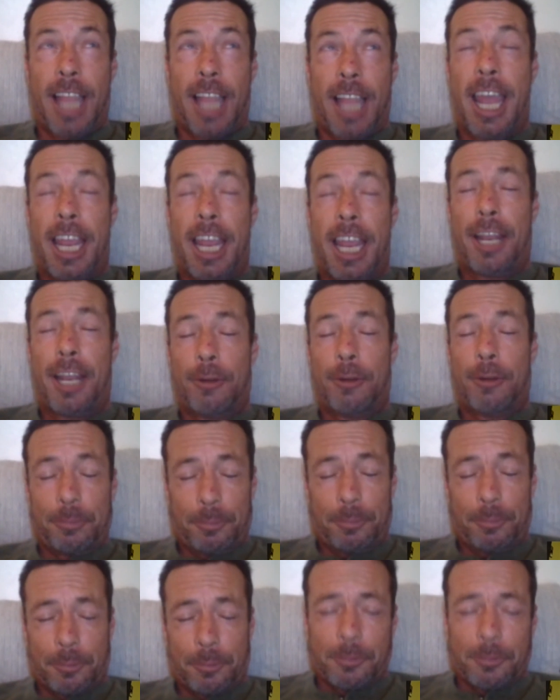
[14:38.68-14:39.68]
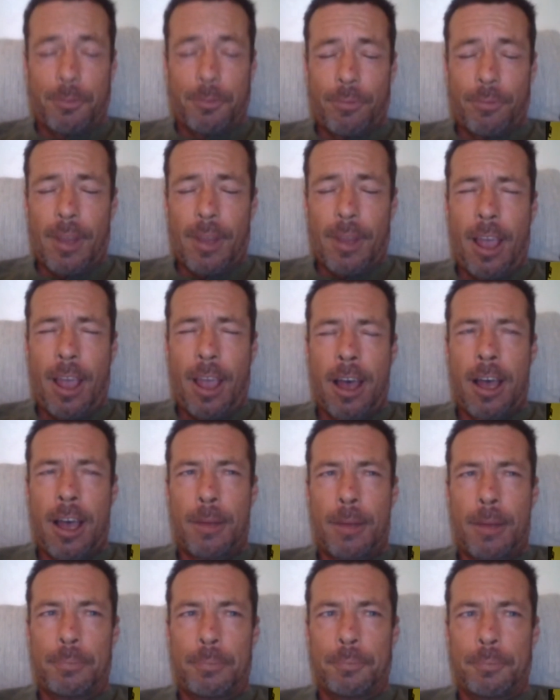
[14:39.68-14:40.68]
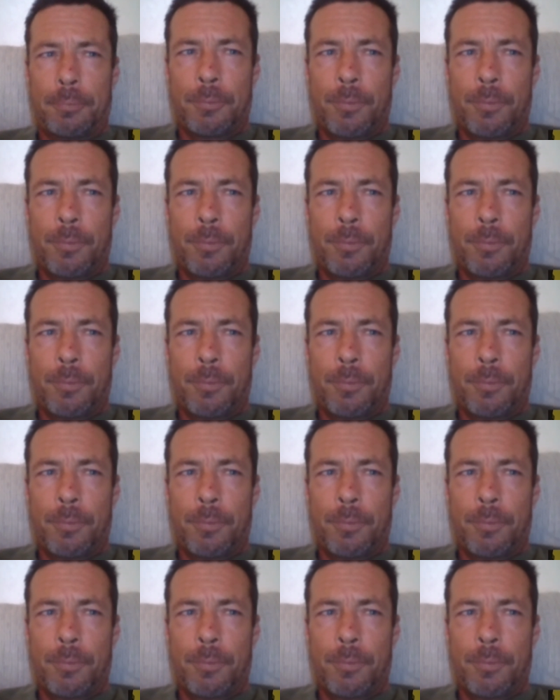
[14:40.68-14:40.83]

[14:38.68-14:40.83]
Gladiator. Um,